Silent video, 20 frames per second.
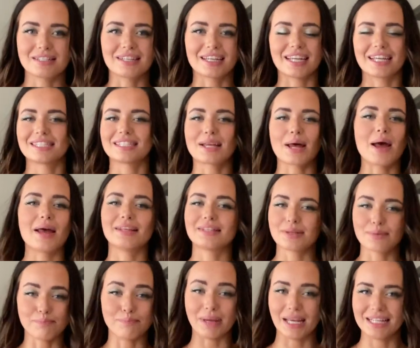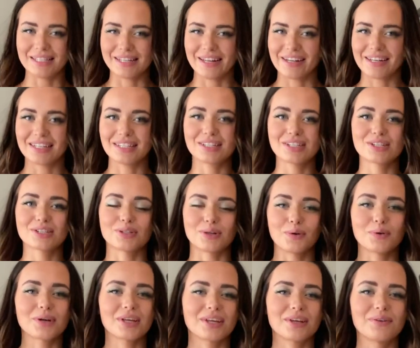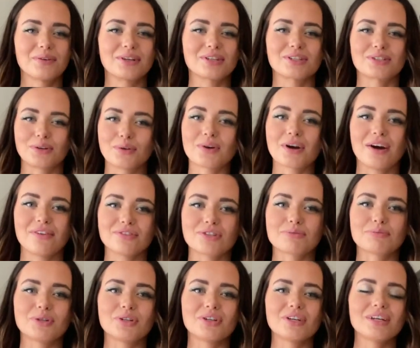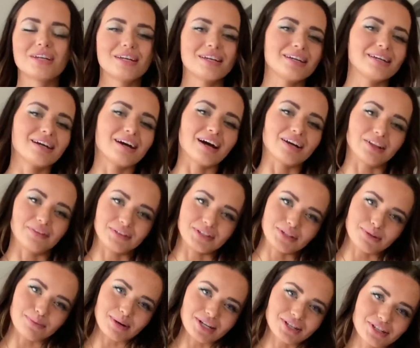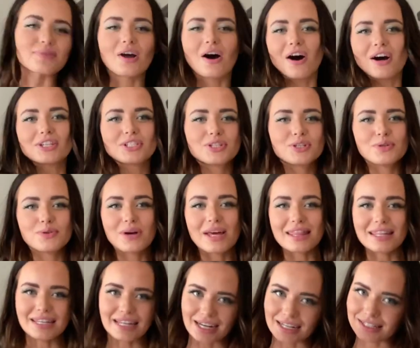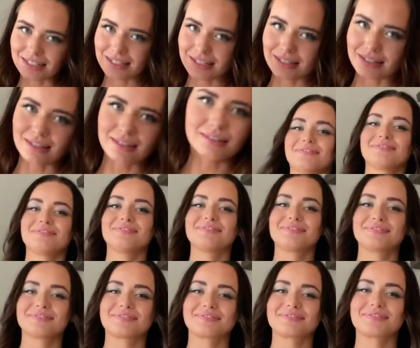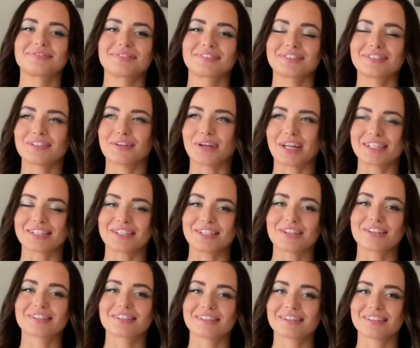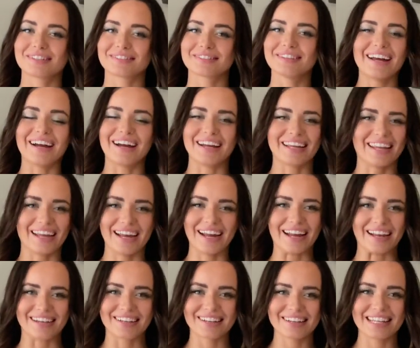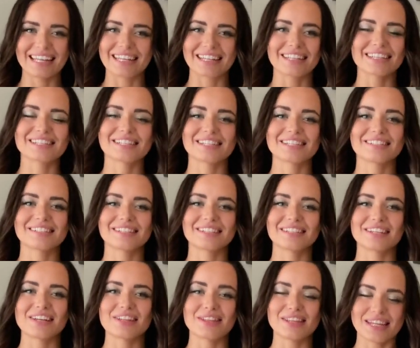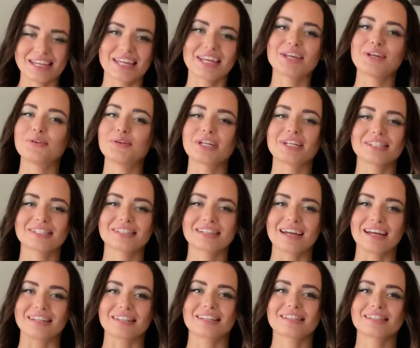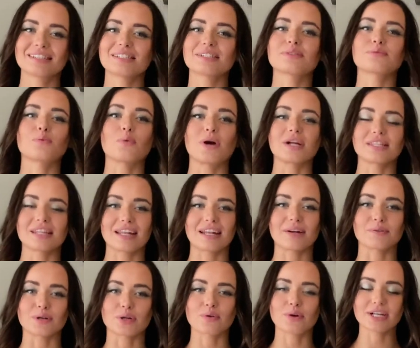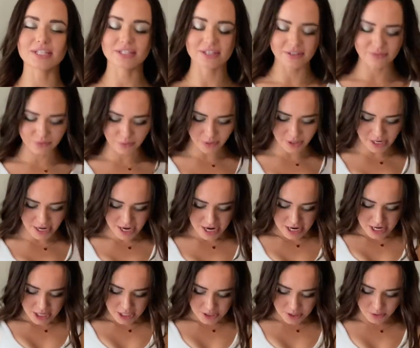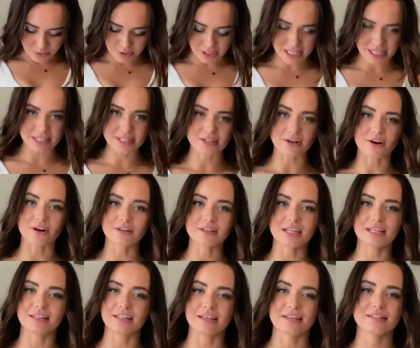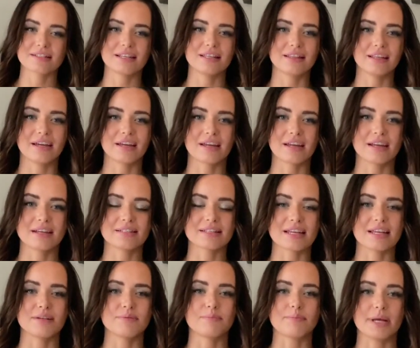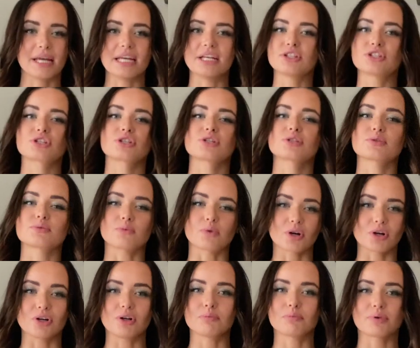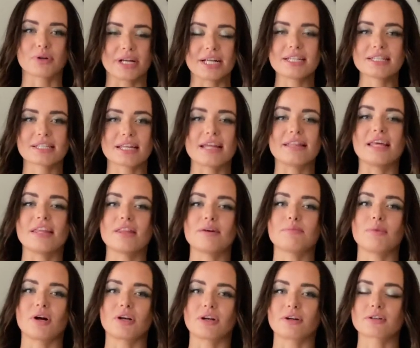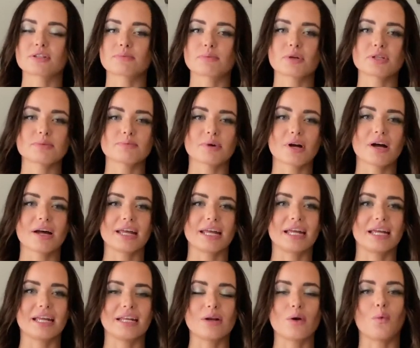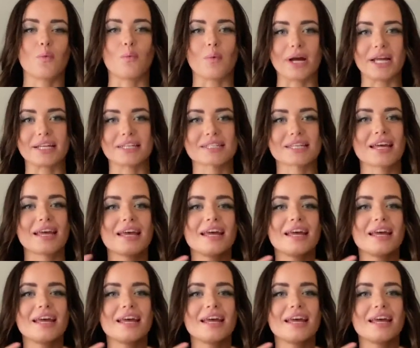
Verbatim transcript: Like it's, it's amazing. It's so cute, so comfortable. I love it so much. On to the next. Okay, seriously, I can't. Like this is the cutest set. This is the one that I requested for. So these are the Legacy leggings in beige swirl print and then the Monarch sports bra in white.